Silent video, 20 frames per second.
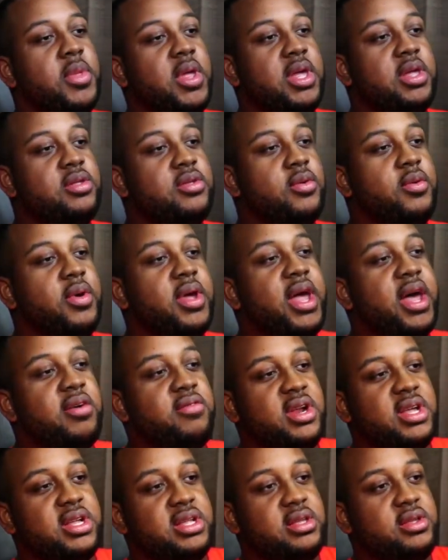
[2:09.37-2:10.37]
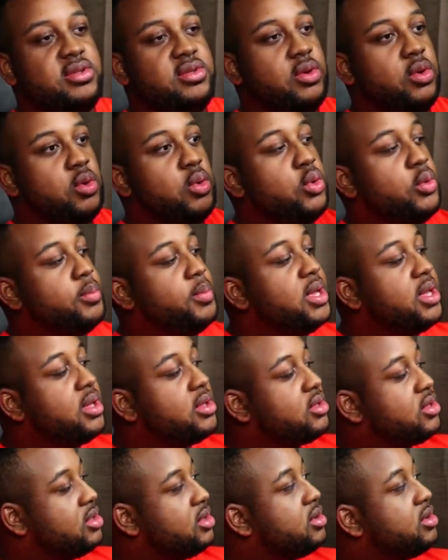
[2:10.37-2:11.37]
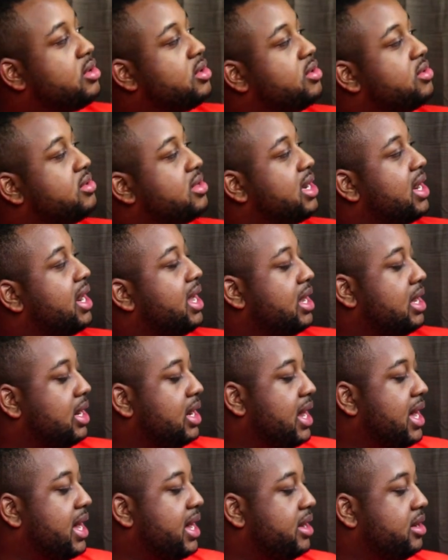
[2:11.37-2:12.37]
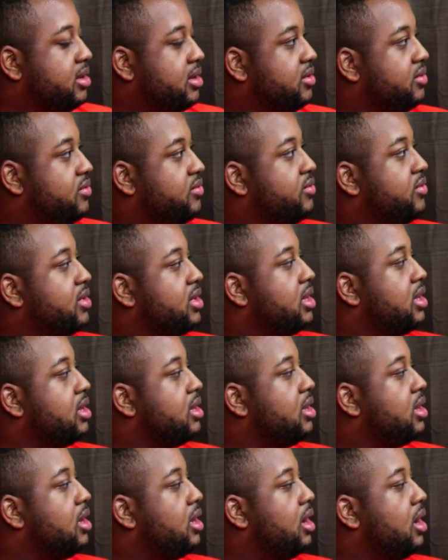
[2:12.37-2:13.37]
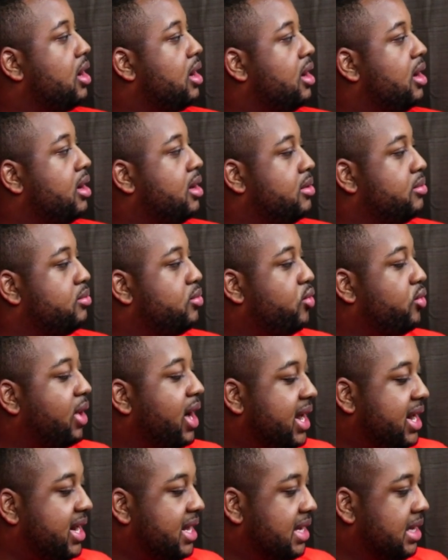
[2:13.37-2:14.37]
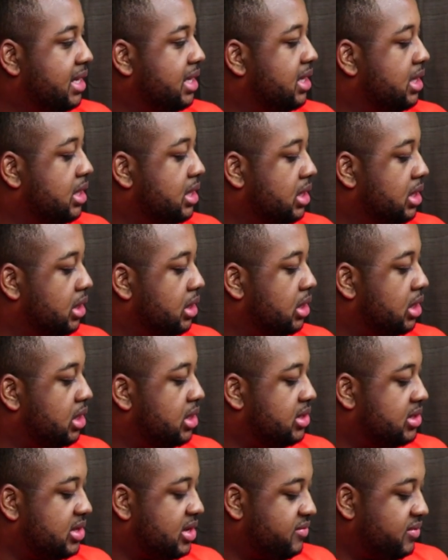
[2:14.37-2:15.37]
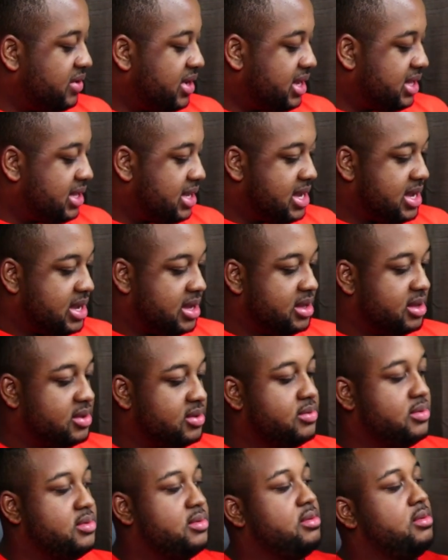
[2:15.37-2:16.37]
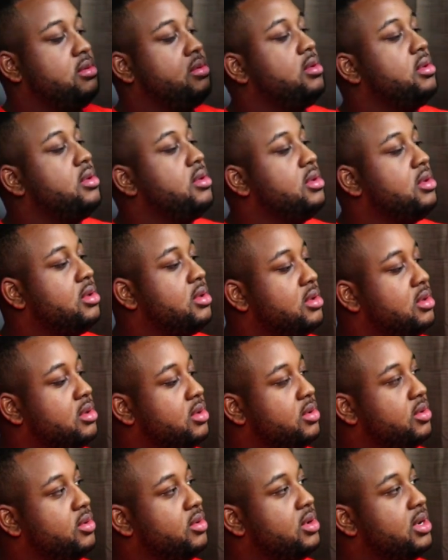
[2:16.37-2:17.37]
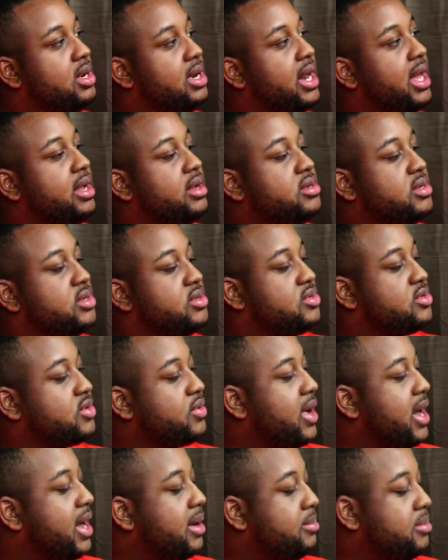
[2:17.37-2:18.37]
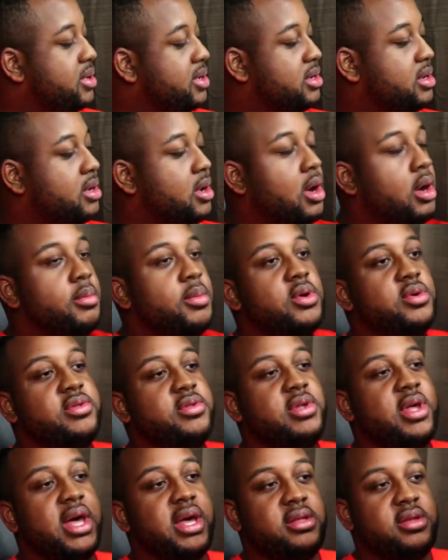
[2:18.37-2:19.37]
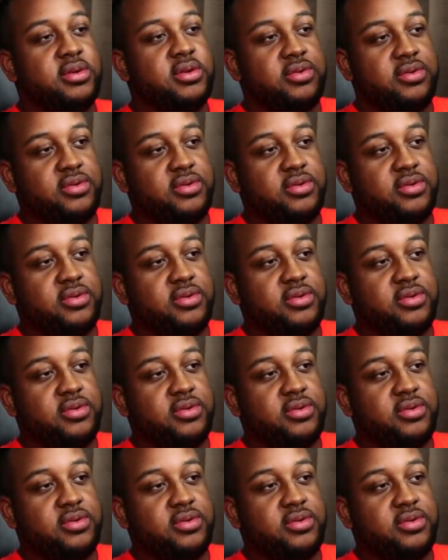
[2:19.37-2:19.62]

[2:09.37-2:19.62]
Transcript: so we have like these cool pictures and like a lot of writing and stuff like that. It's like a scrapbook almost, kind of.